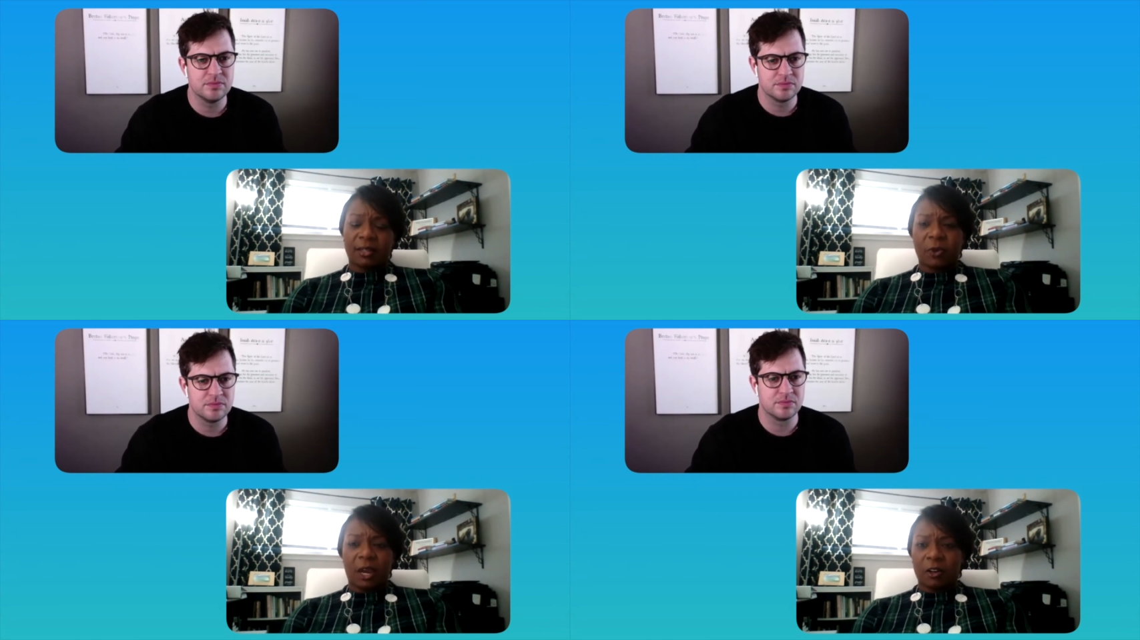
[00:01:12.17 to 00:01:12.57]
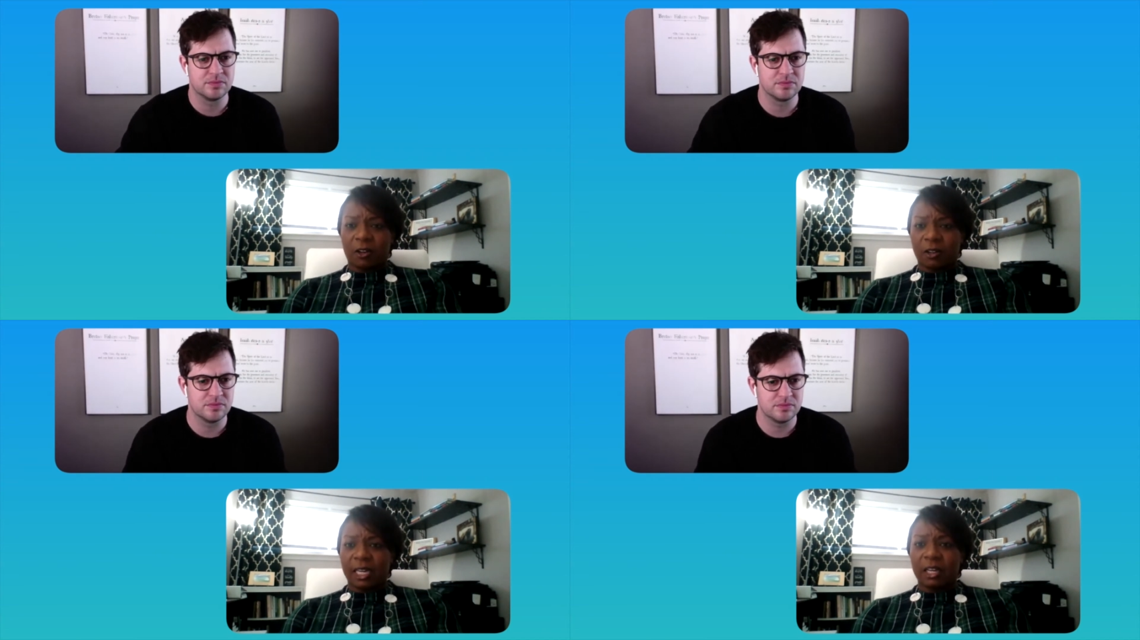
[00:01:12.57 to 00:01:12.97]

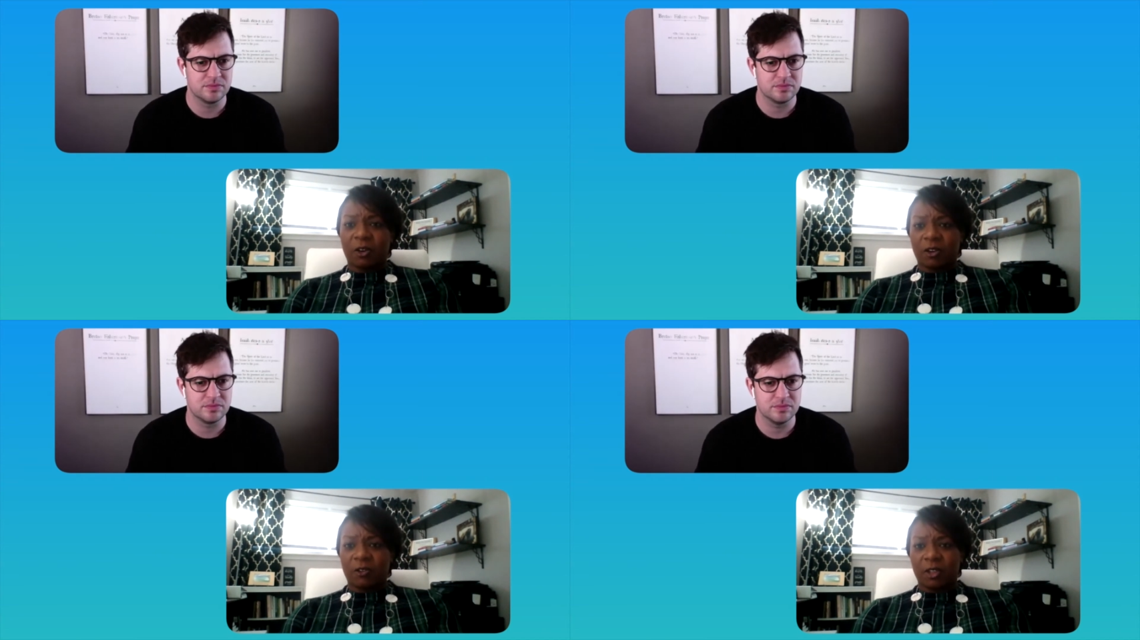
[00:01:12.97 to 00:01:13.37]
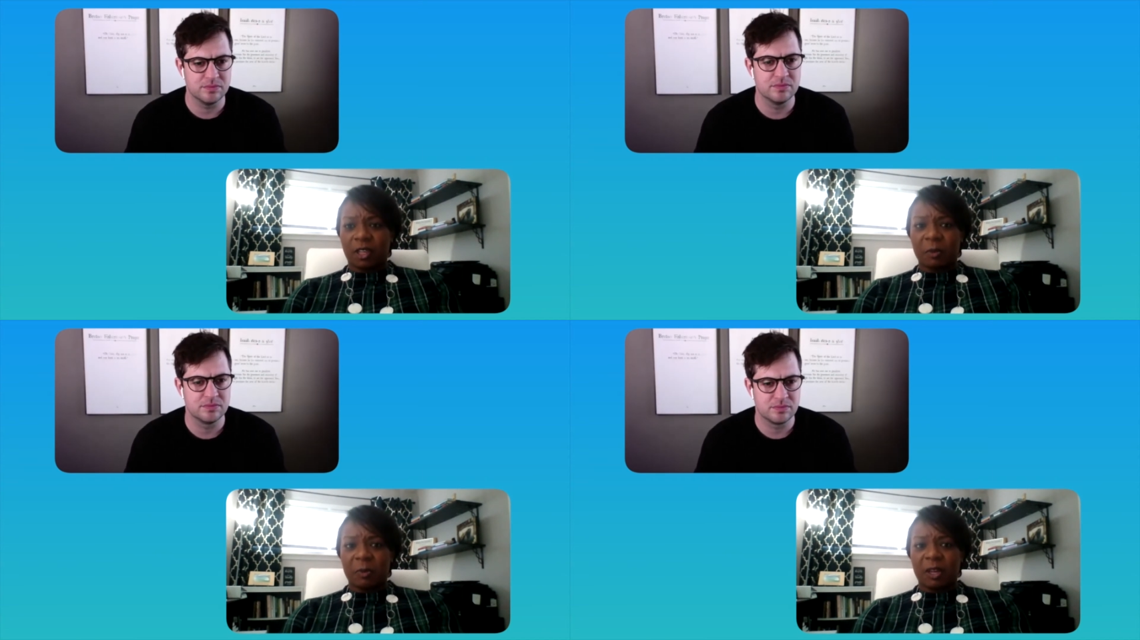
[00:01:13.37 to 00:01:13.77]
Speaker 1: regularly in order for them
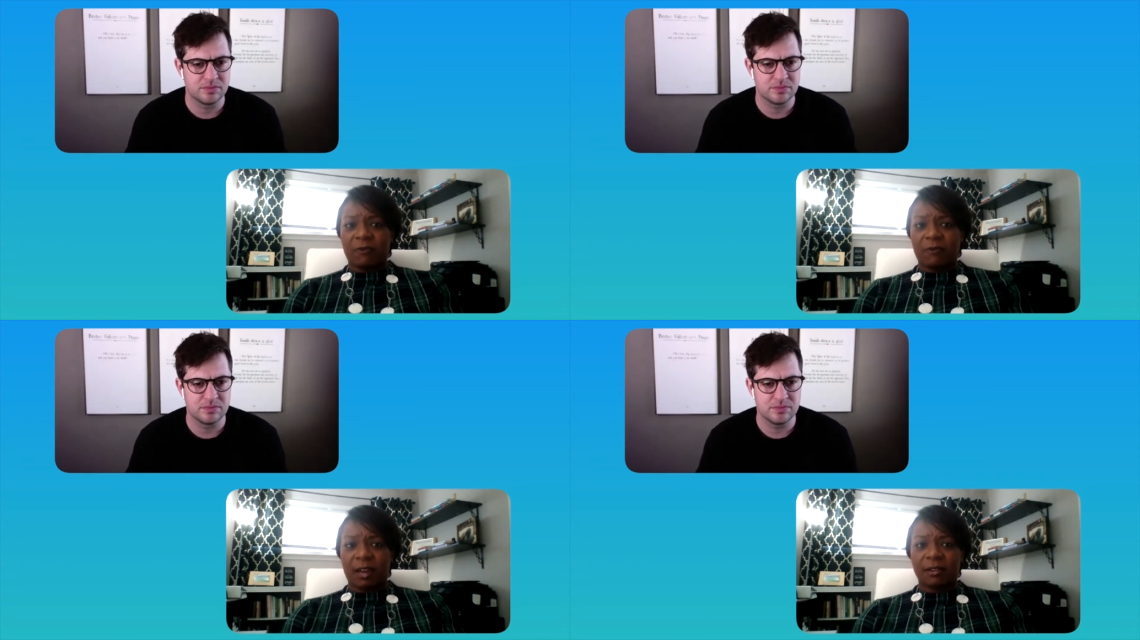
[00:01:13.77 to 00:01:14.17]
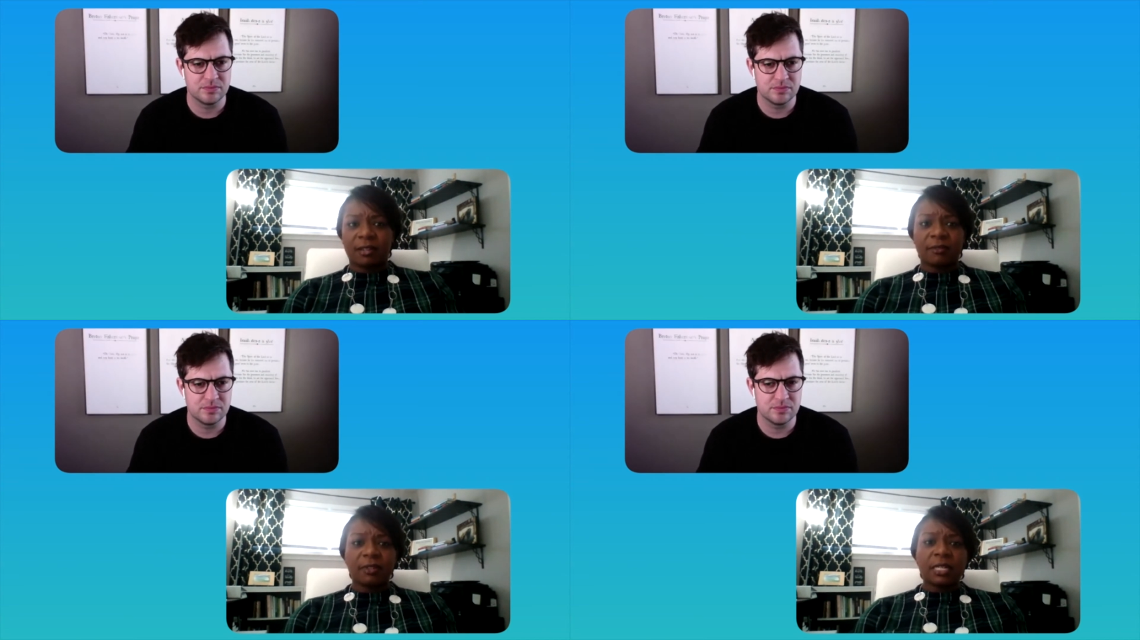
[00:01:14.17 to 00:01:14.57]
to be
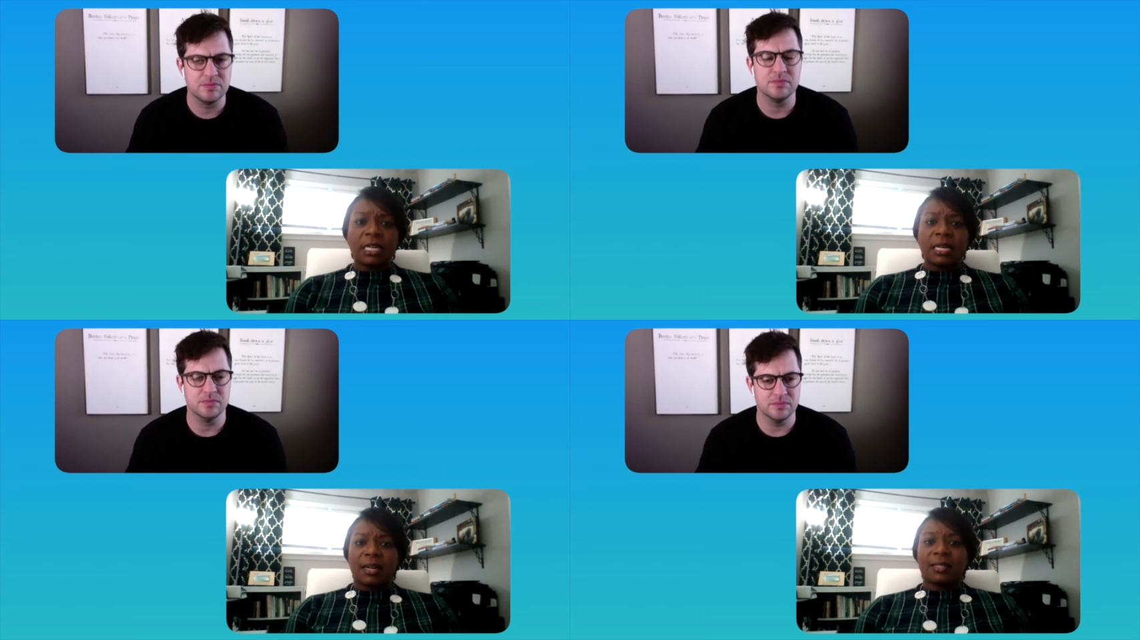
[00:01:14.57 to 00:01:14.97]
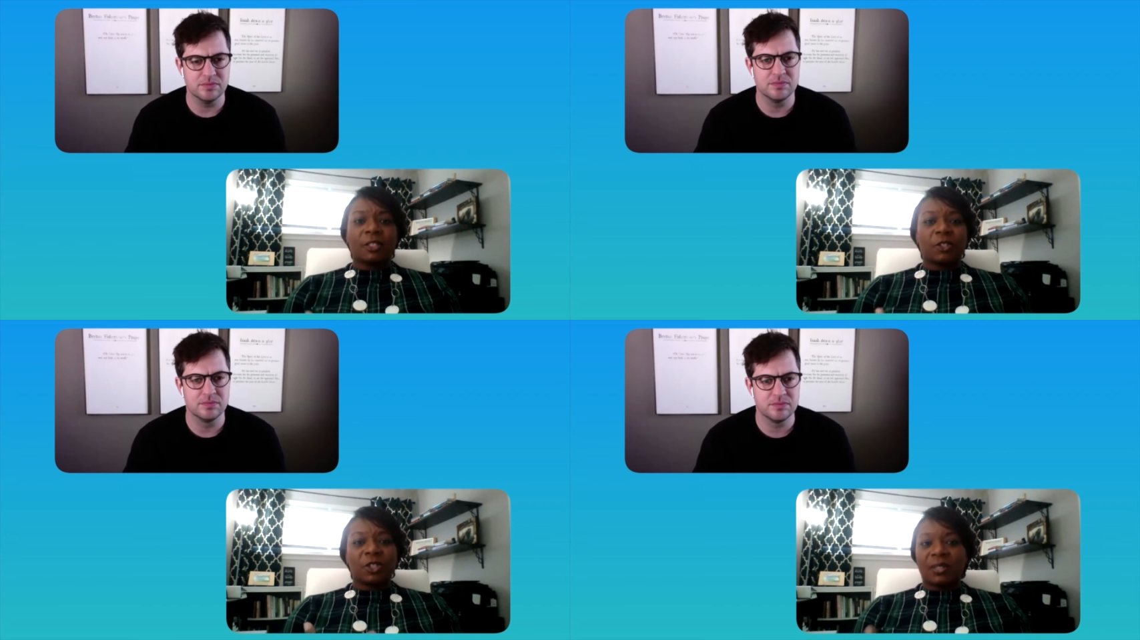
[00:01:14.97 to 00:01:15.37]
effective because it's
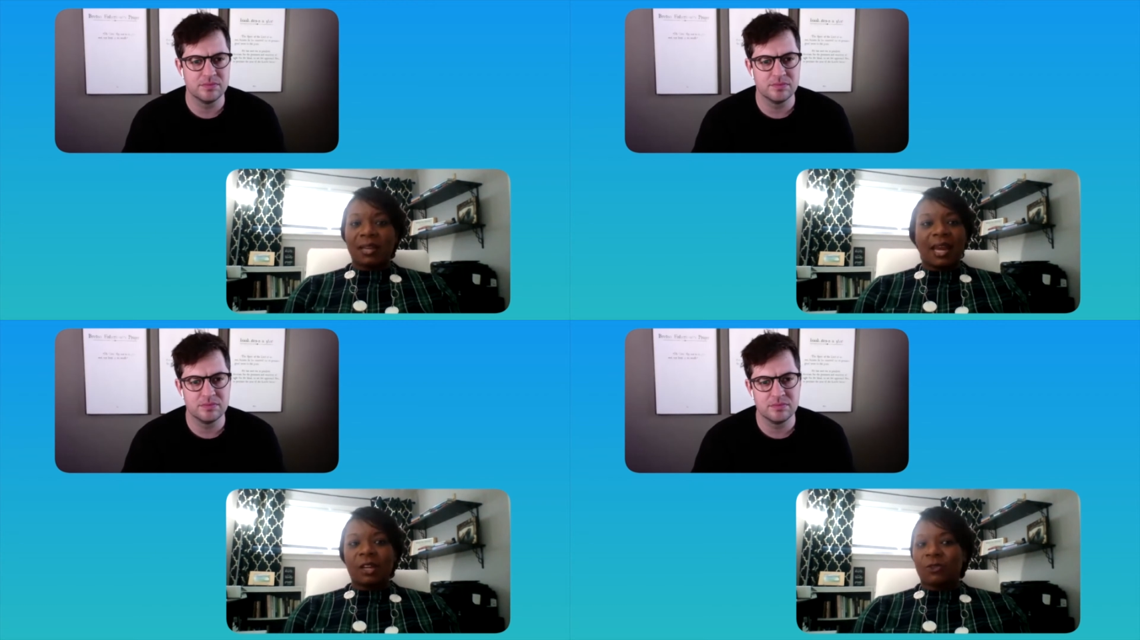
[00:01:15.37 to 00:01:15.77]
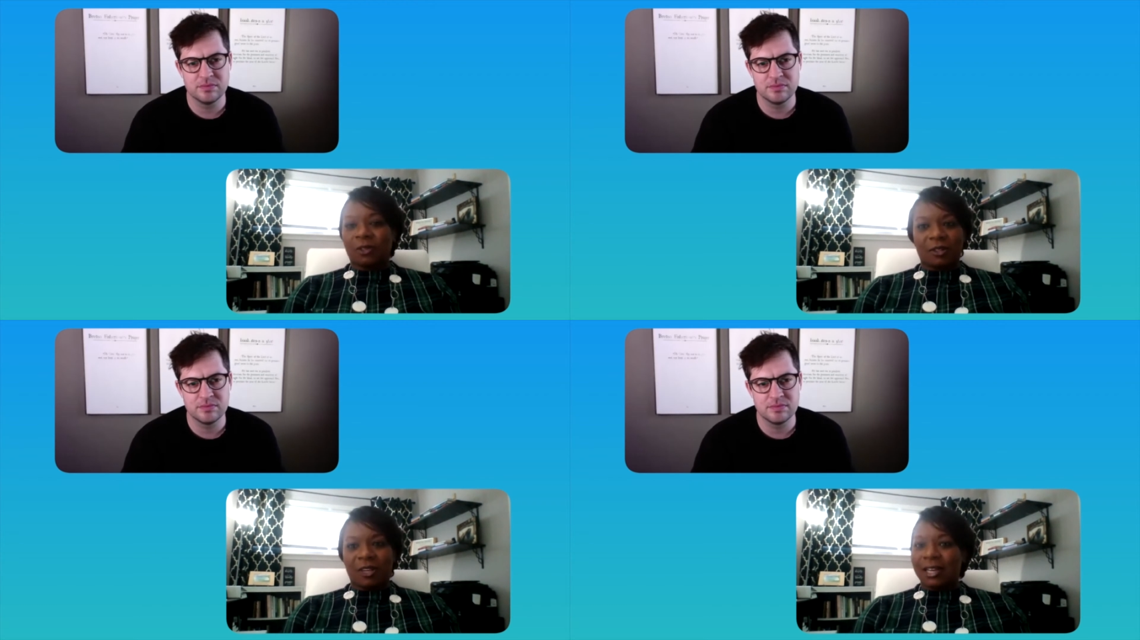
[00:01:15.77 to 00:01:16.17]
just not natural
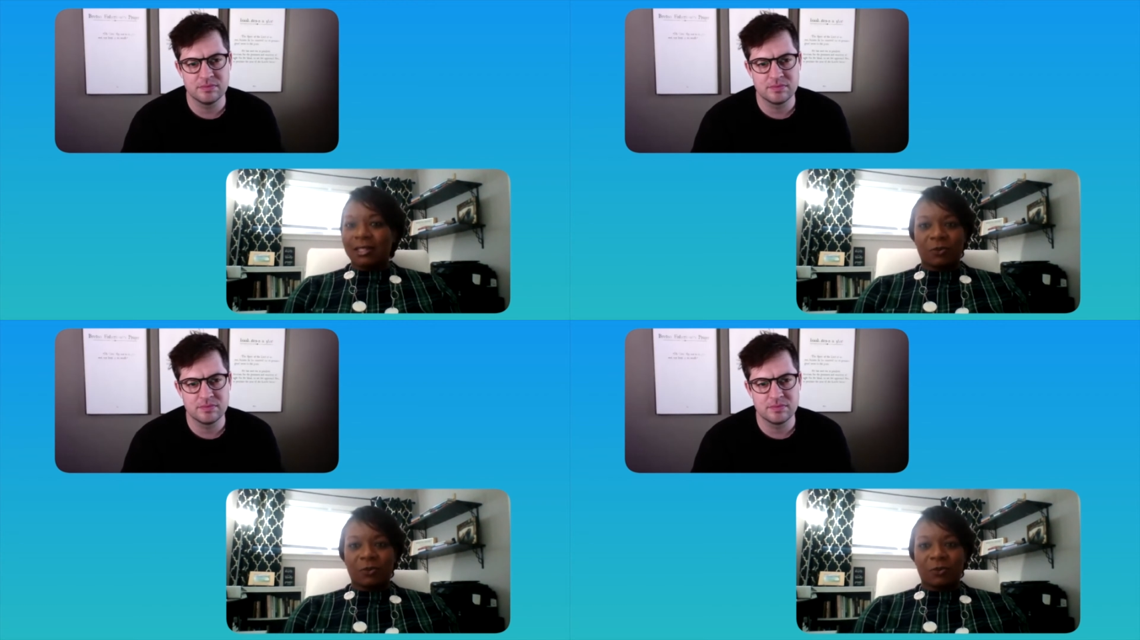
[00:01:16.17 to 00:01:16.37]
to us.